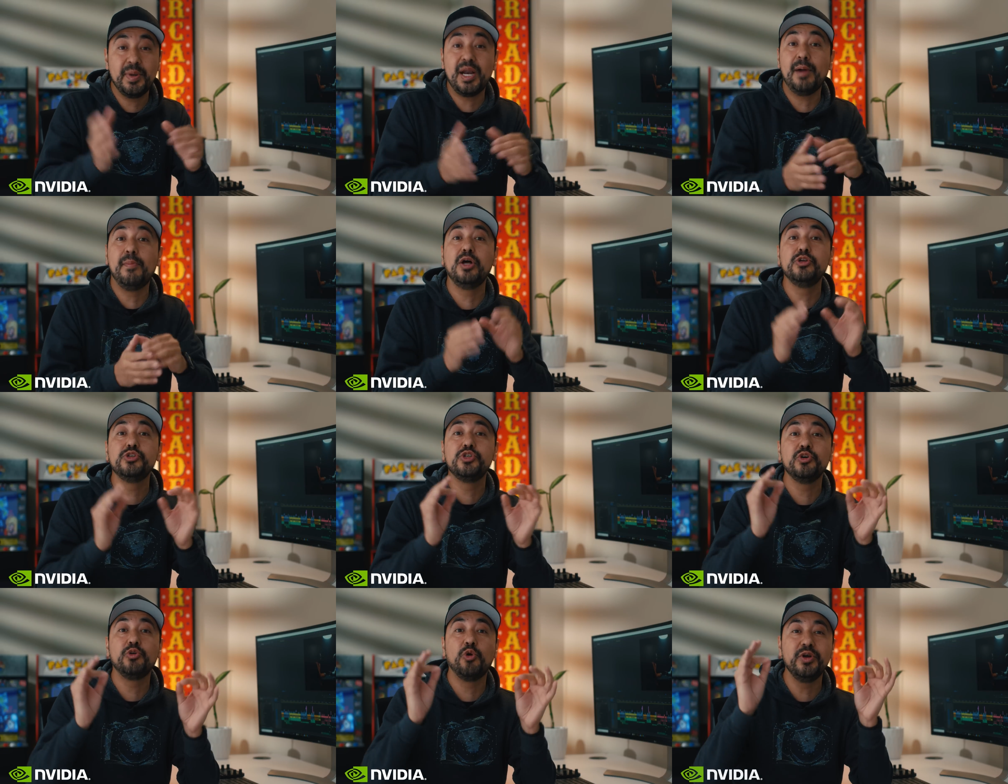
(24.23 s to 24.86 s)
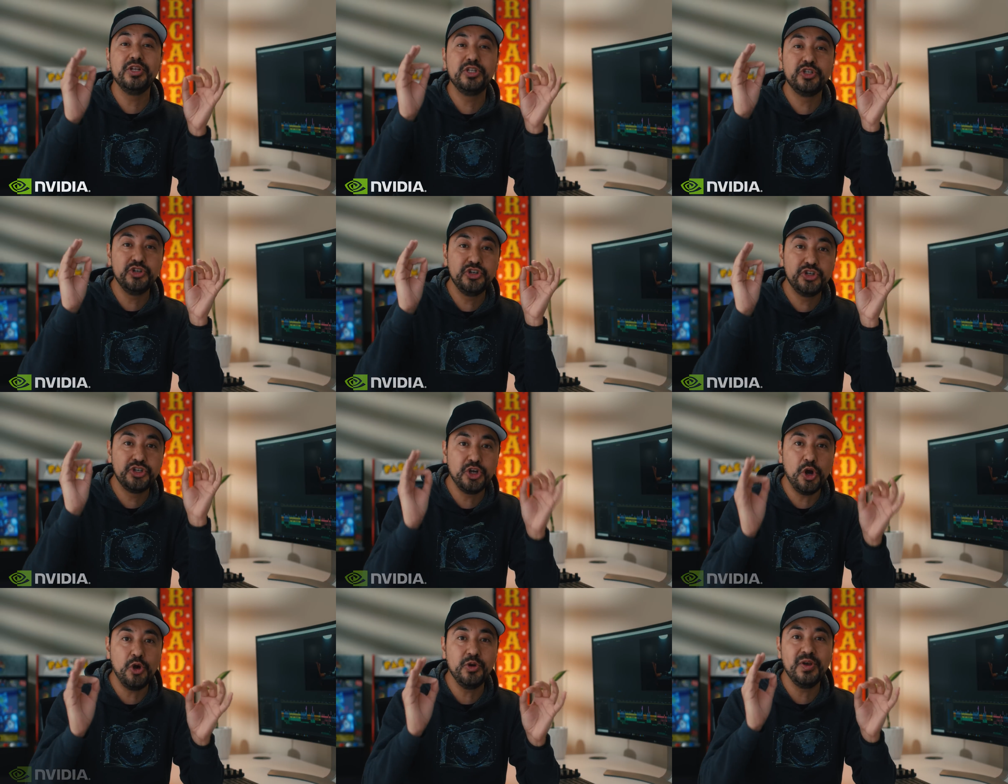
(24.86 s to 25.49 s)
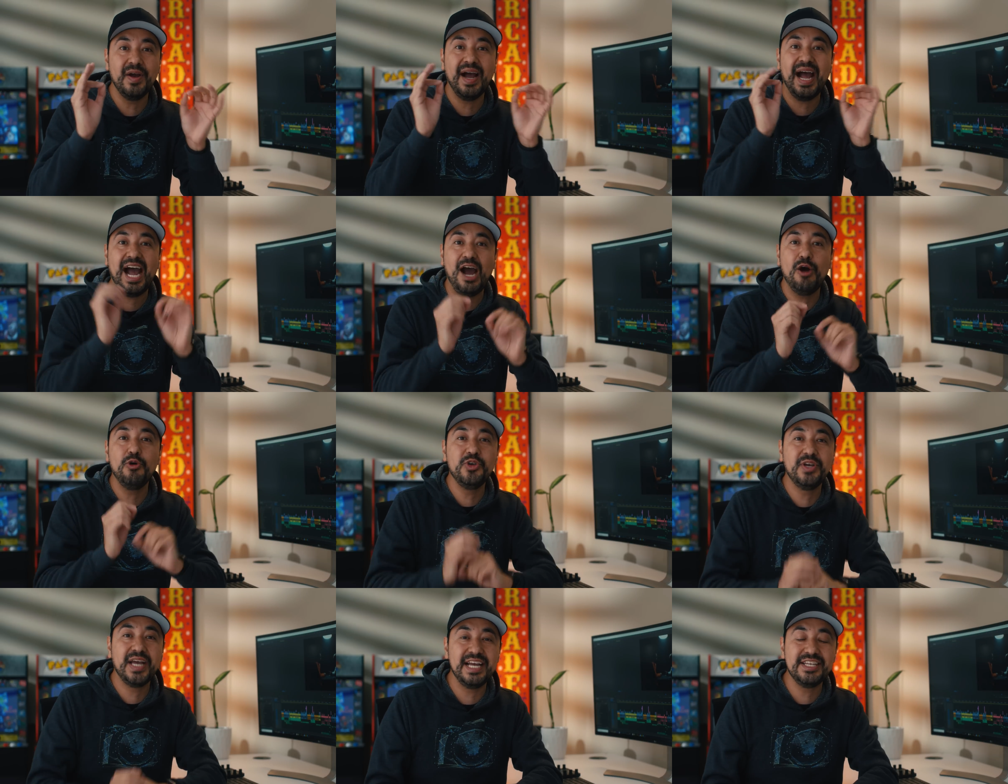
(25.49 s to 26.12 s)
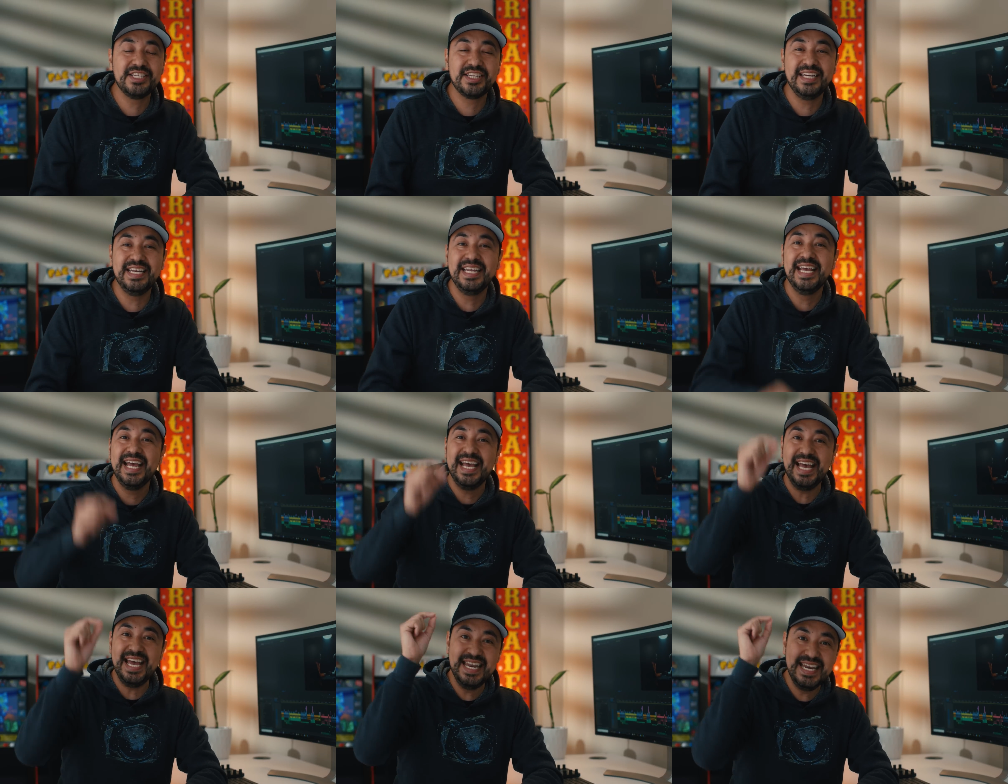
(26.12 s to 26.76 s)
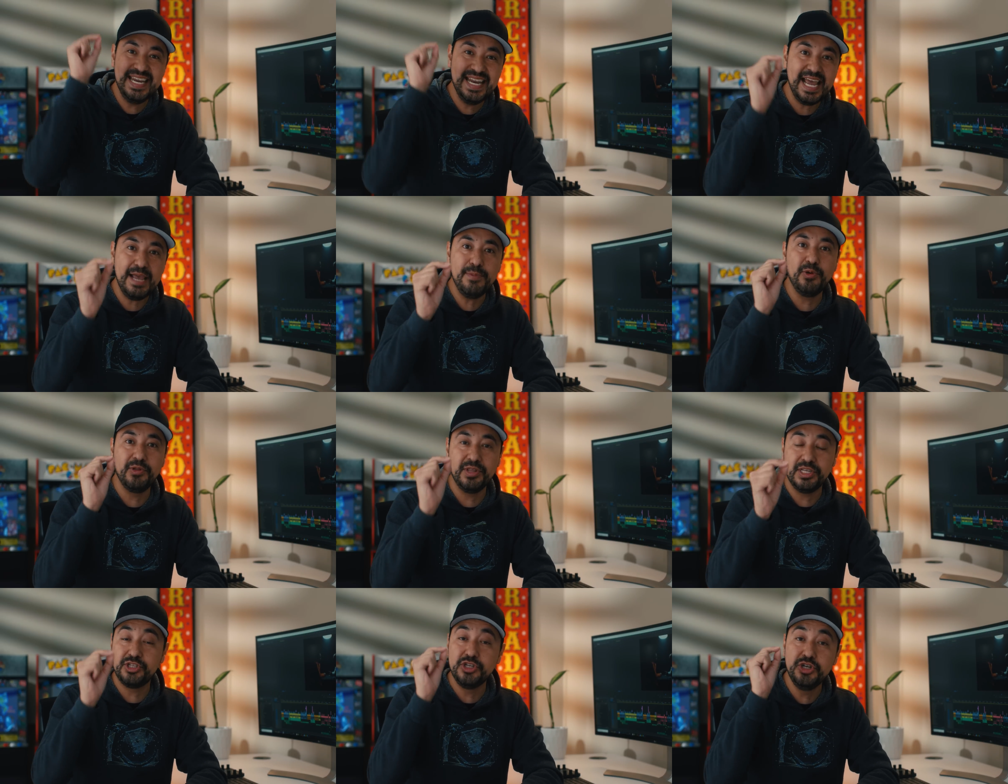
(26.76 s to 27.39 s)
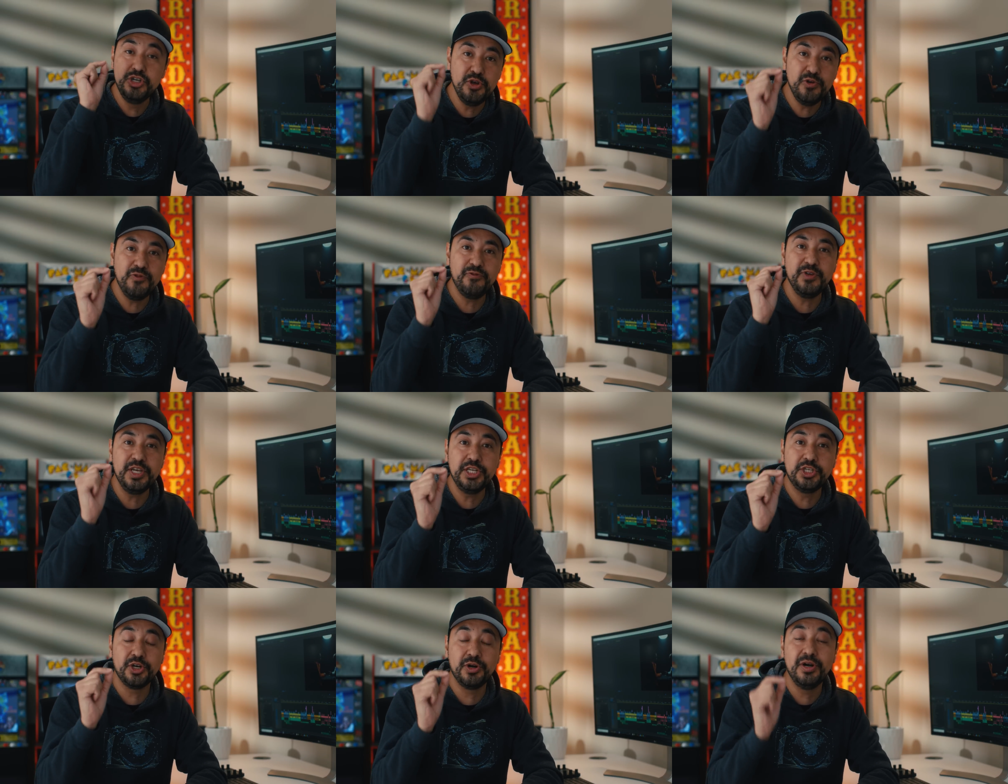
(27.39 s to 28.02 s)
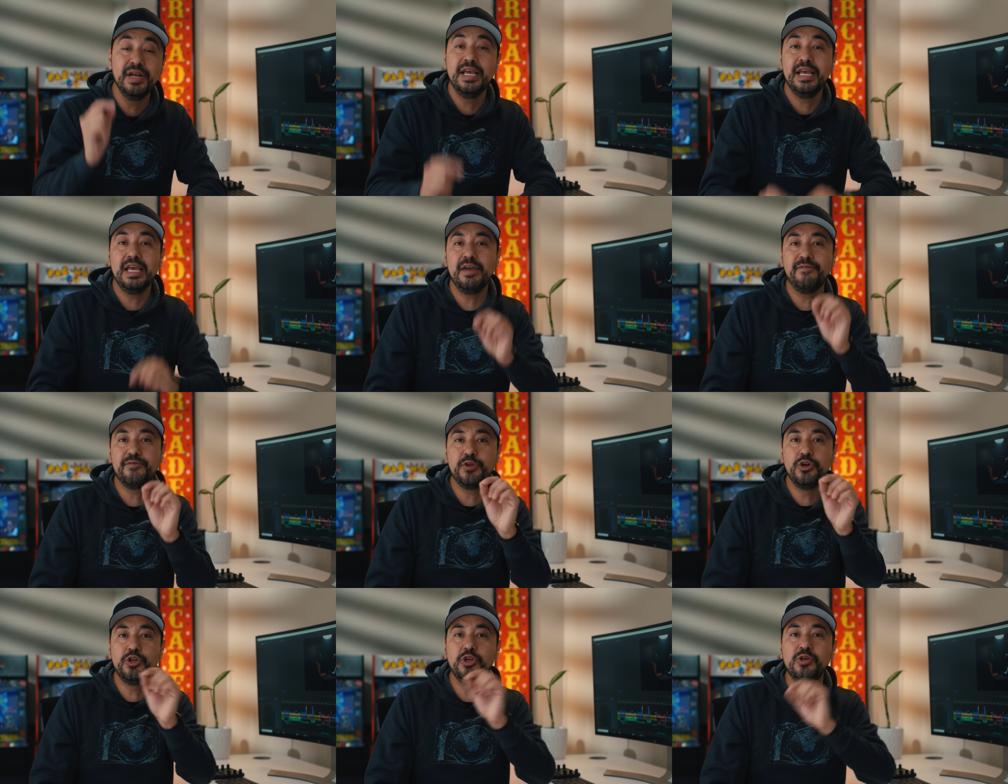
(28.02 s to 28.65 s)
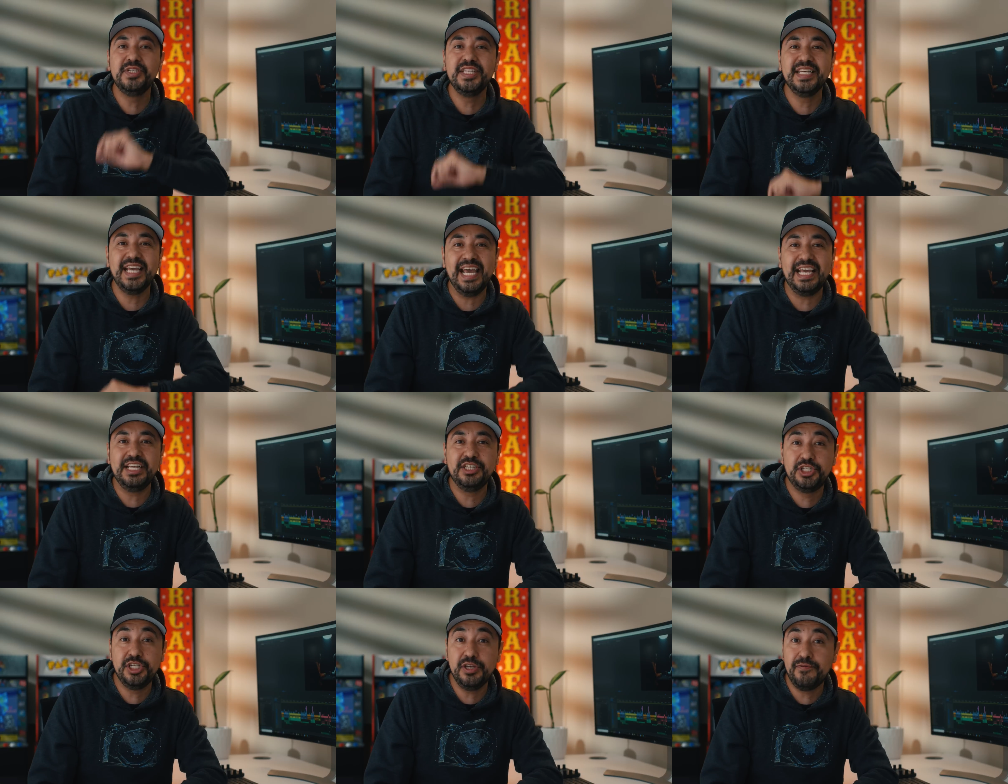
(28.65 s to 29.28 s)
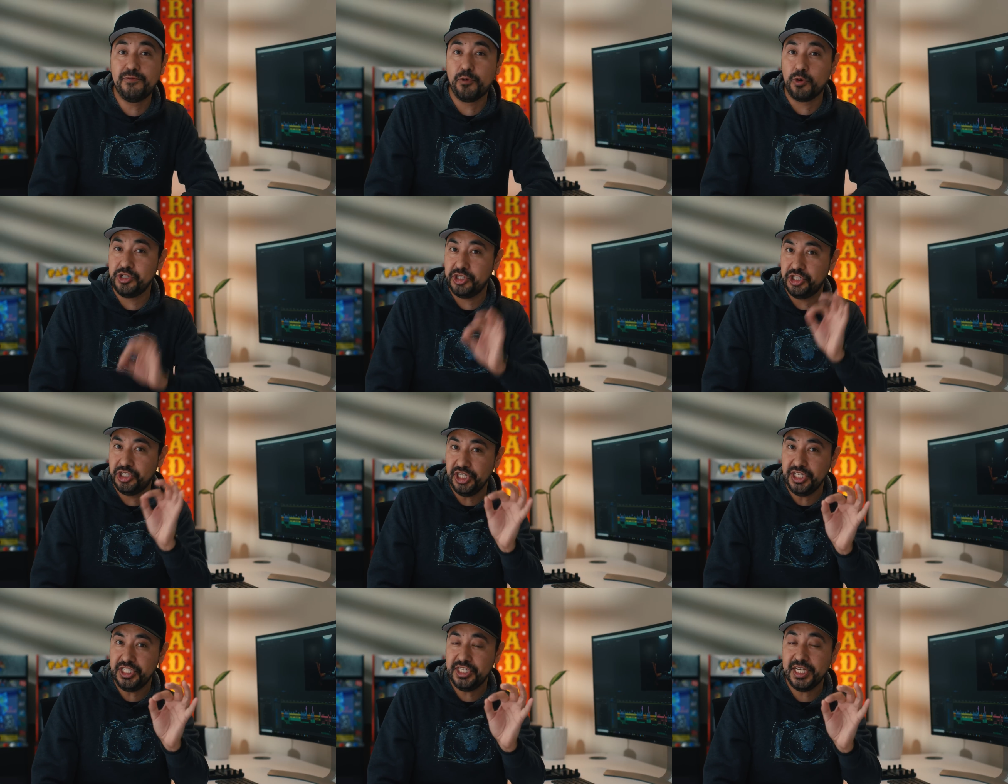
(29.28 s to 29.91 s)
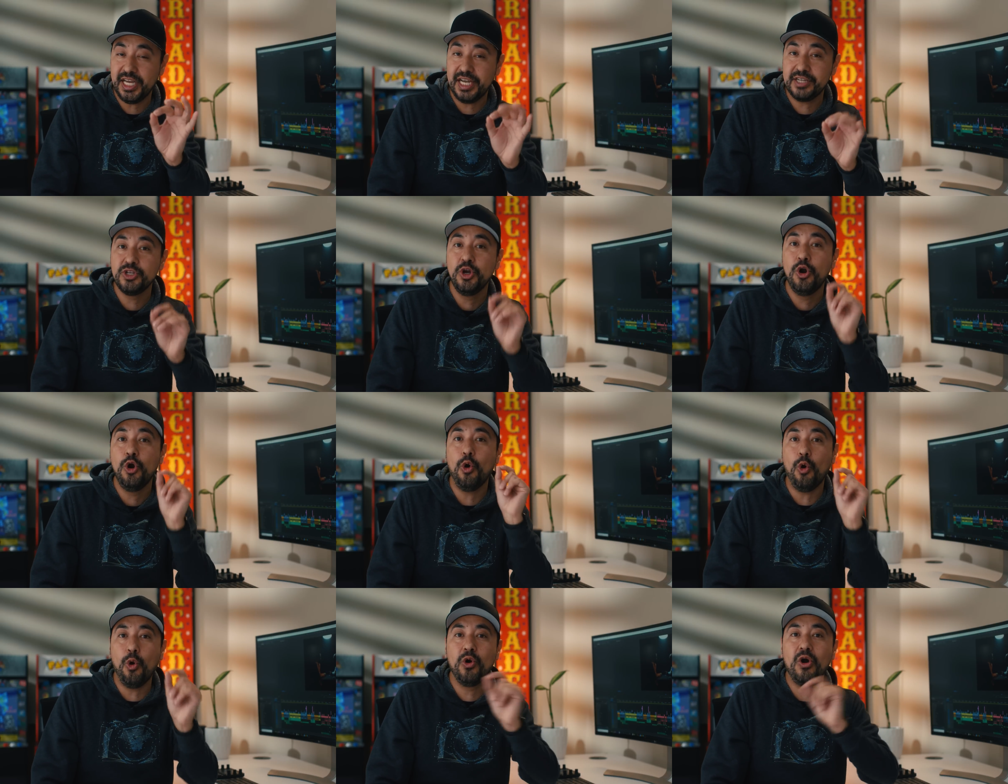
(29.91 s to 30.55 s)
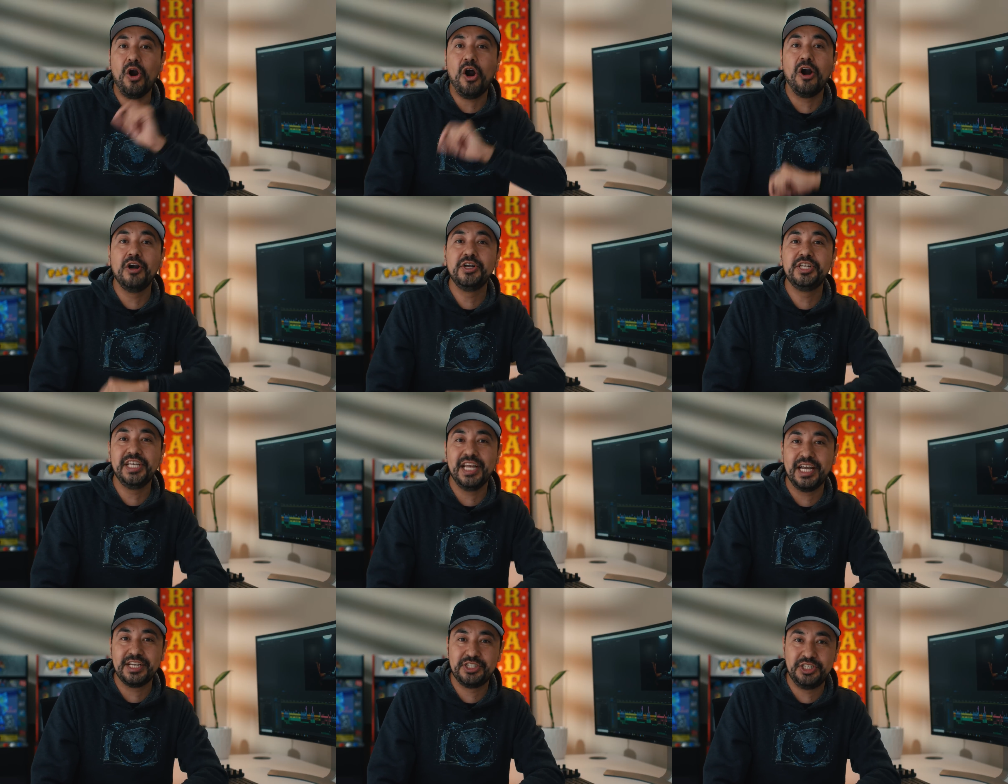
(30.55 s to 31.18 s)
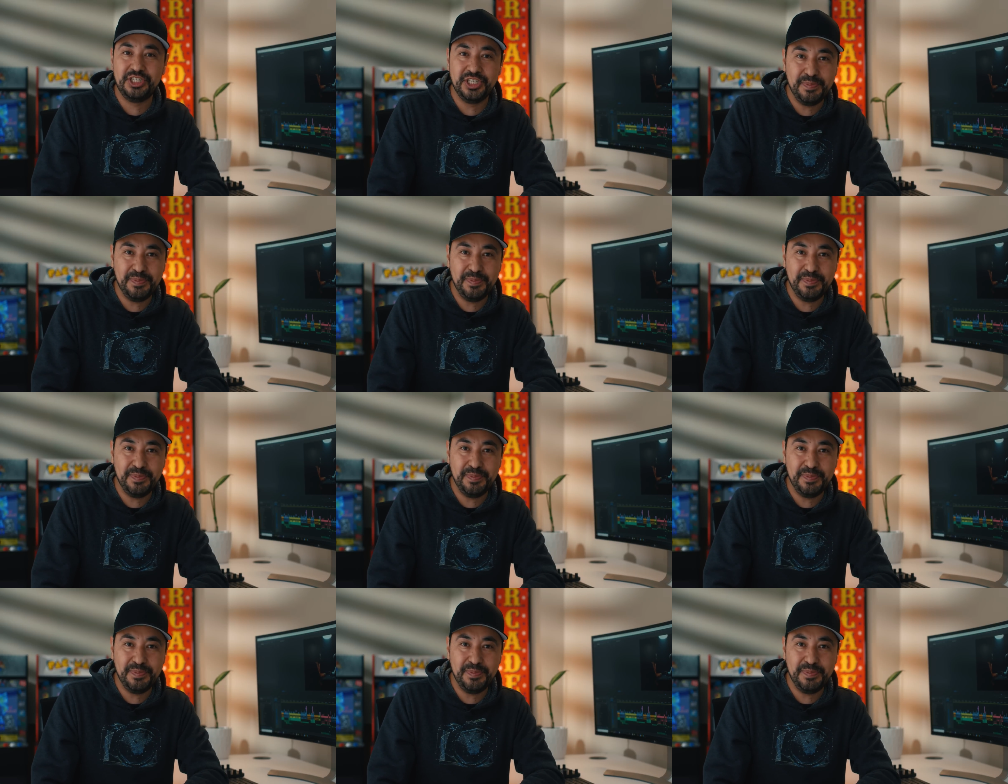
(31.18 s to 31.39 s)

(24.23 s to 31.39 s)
but I'm also going to show you how you guys can enable this new feature if you're using a GeForce GTX or RTX